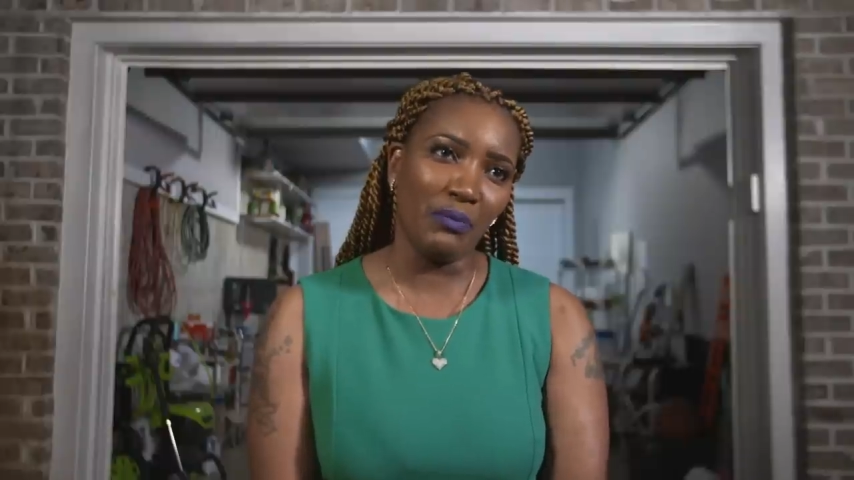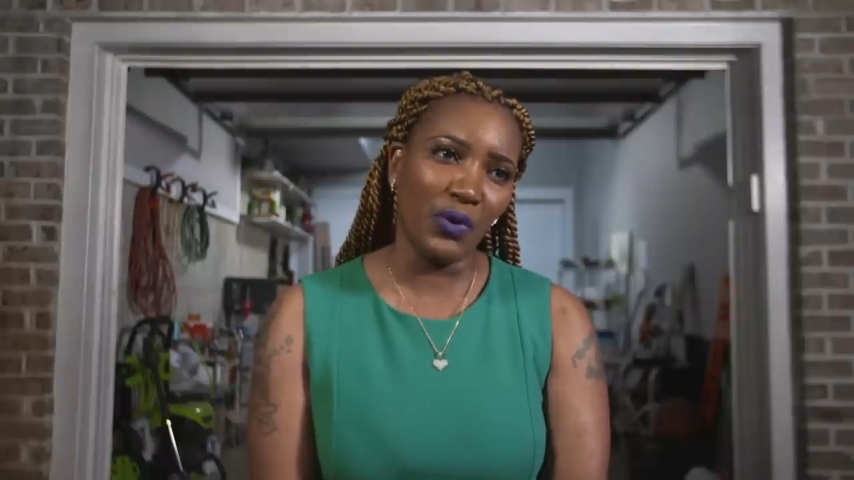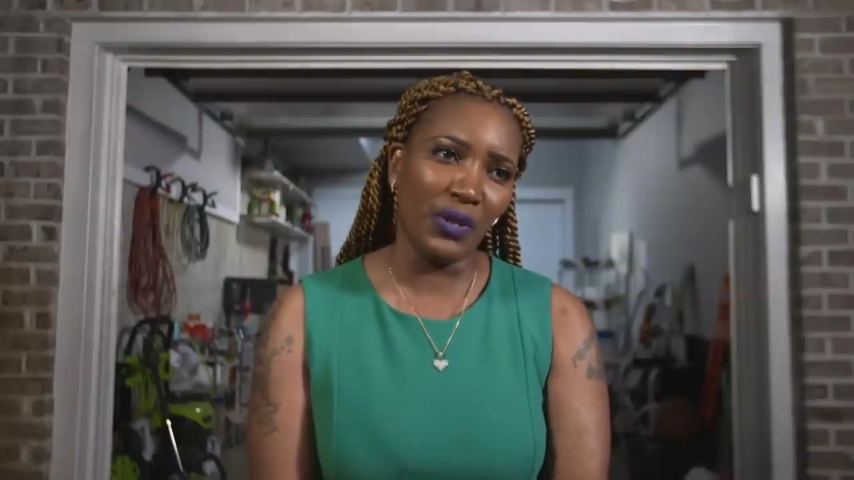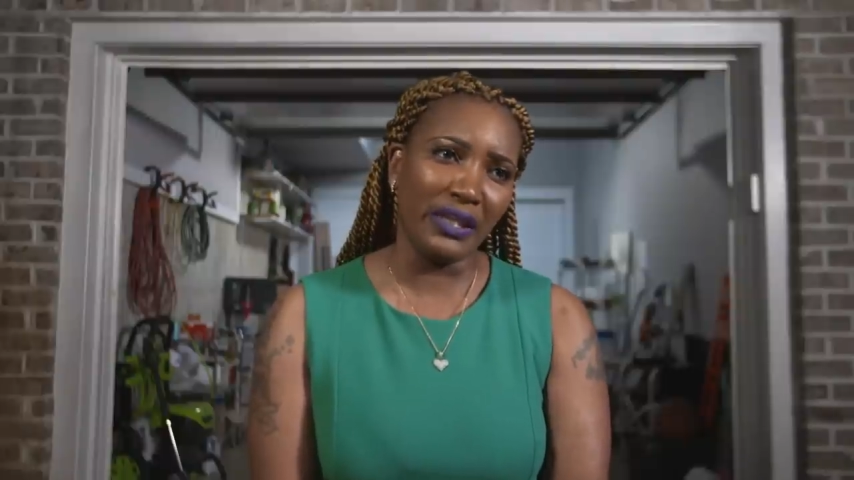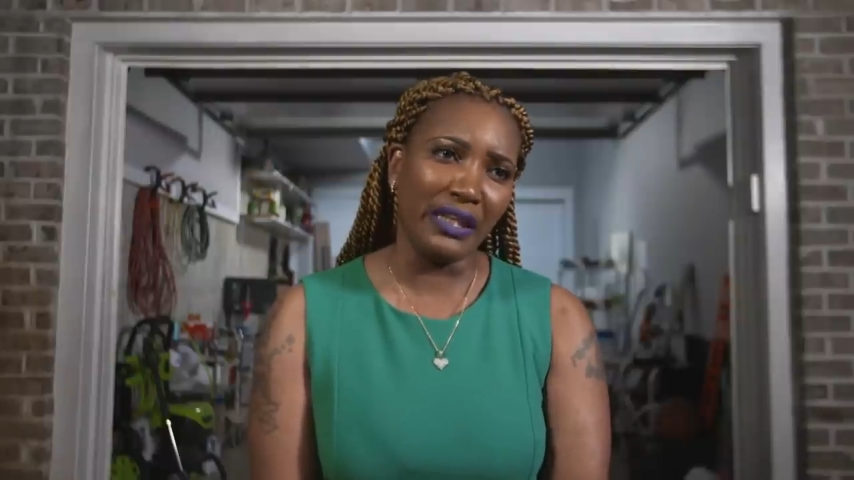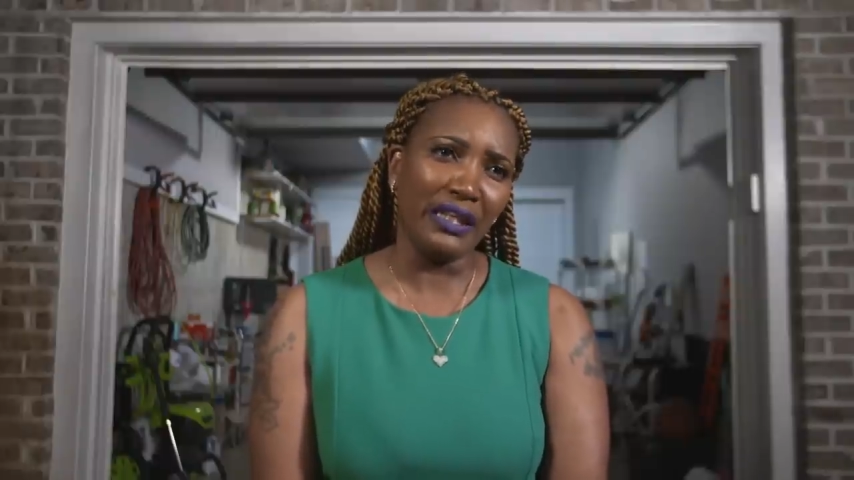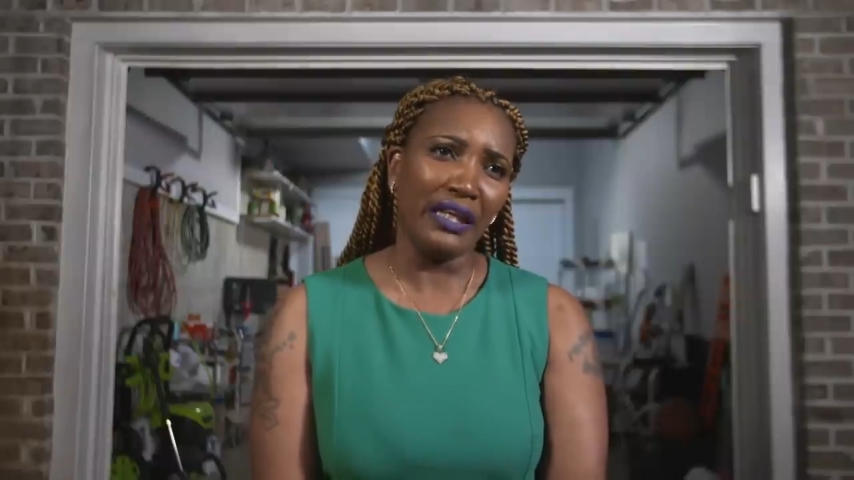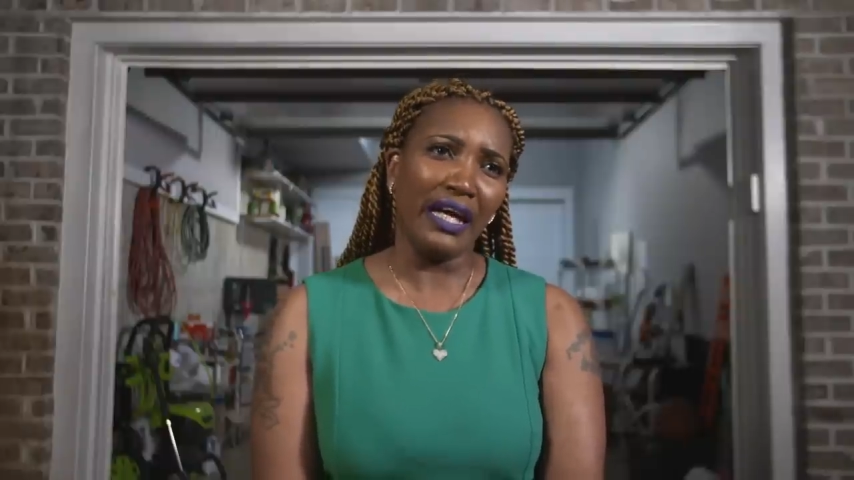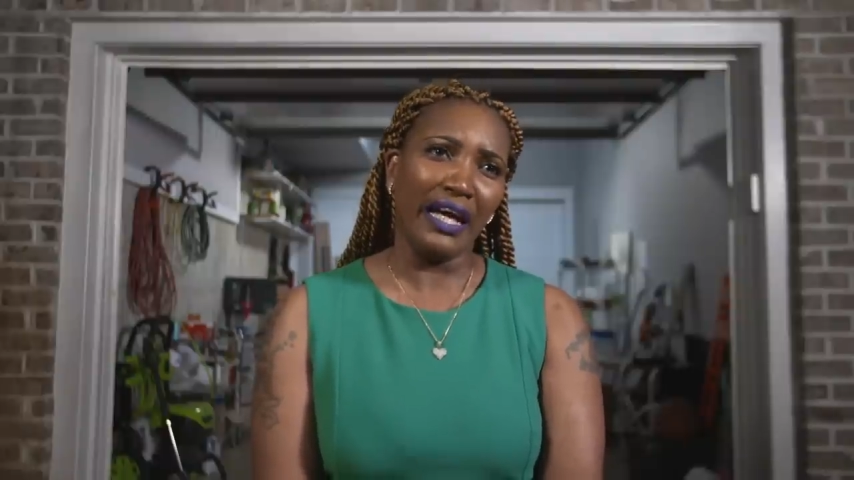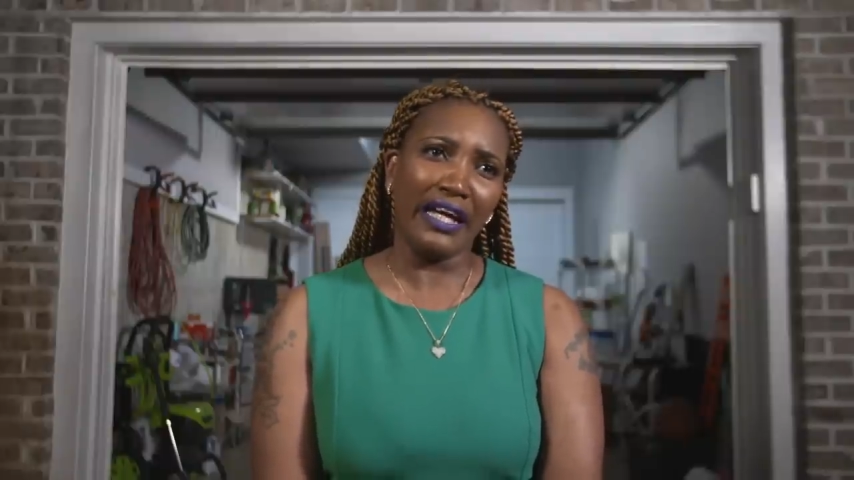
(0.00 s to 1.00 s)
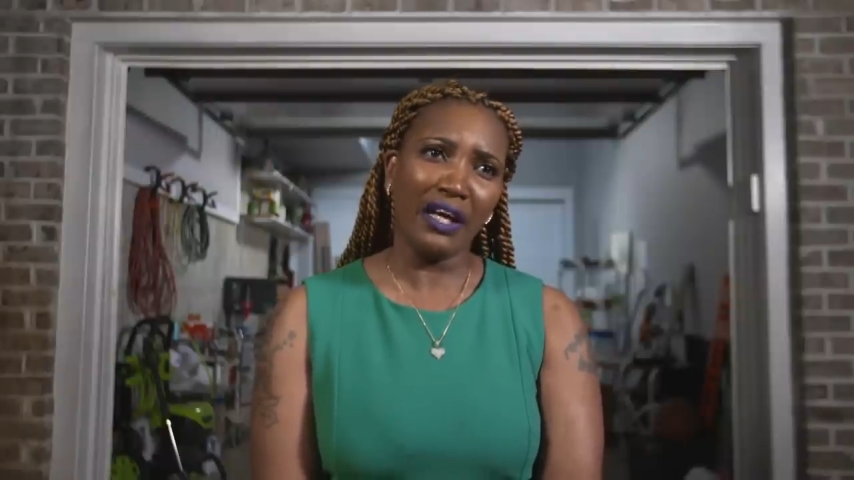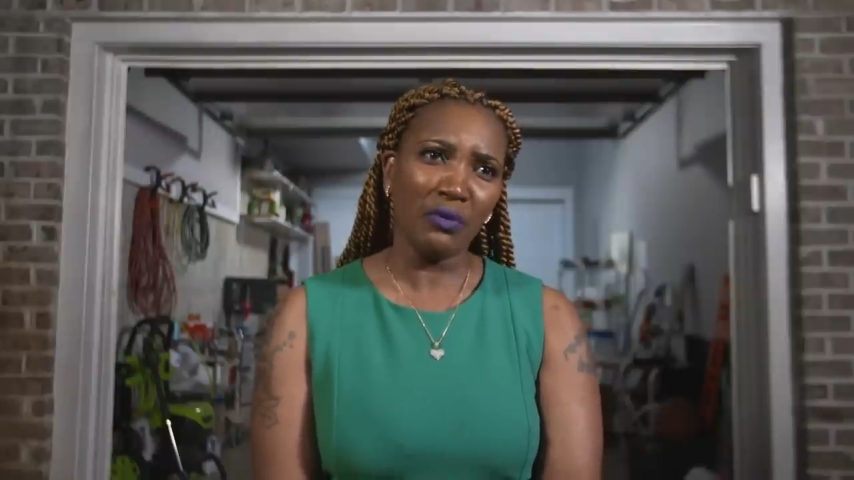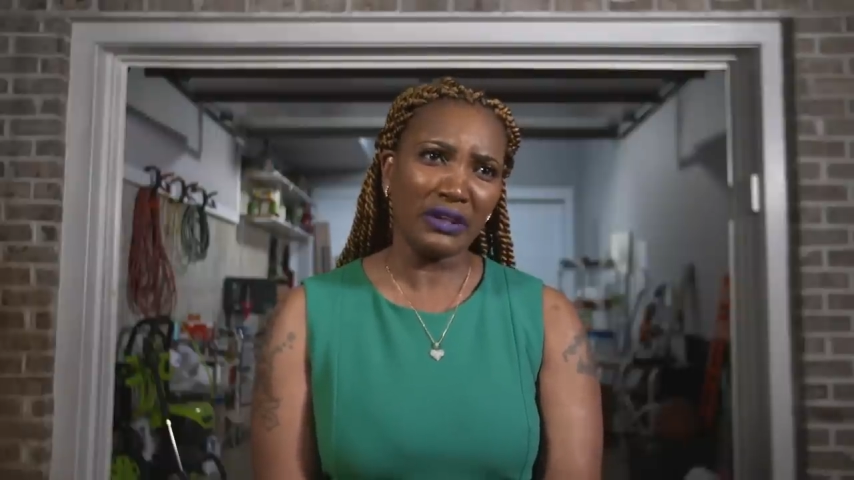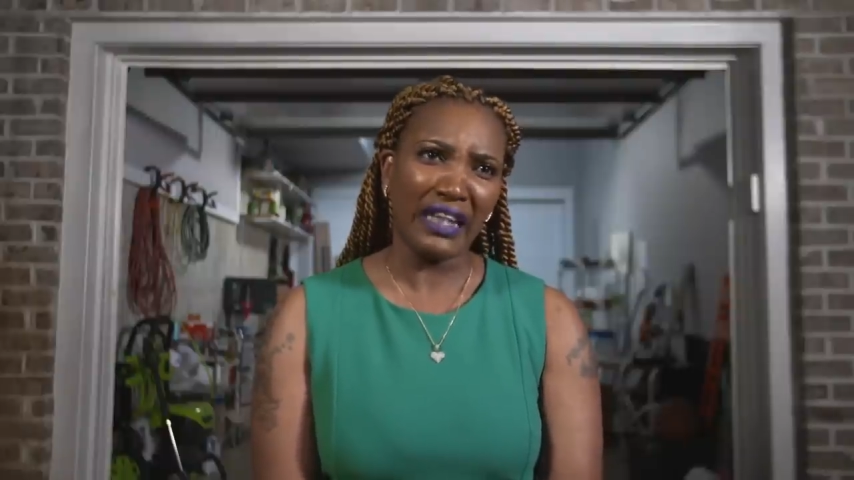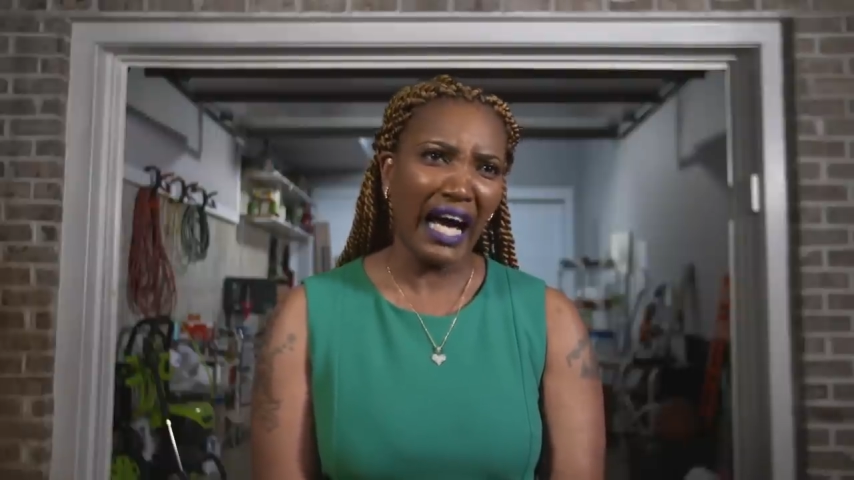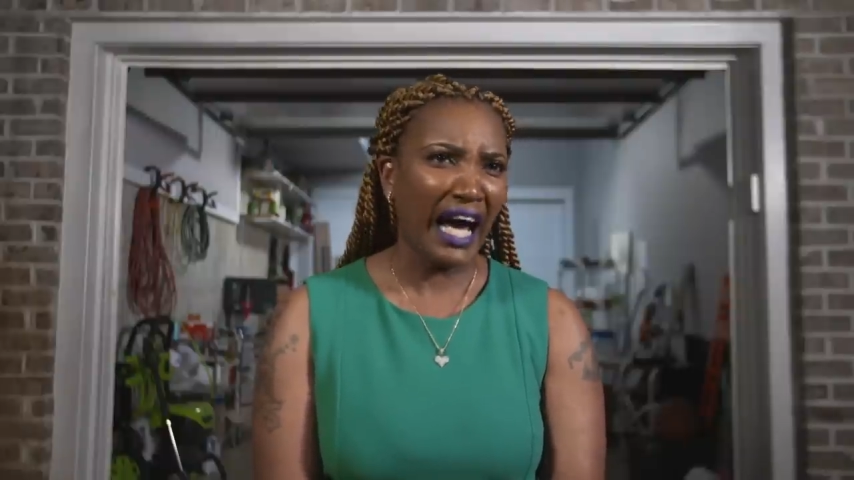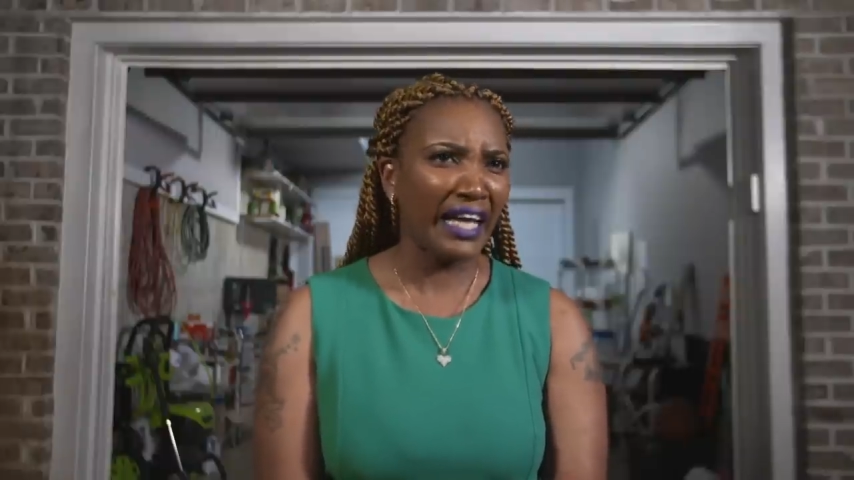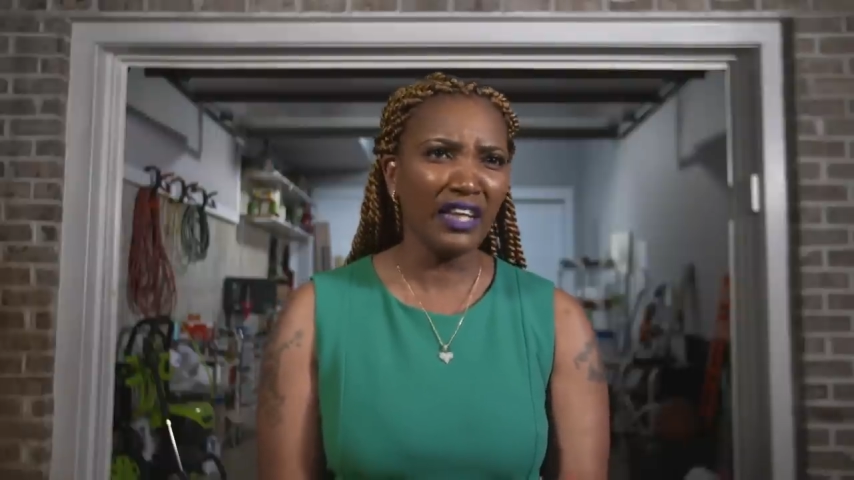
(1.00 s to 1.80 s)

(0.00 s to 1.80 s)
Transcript: morning and it was hot.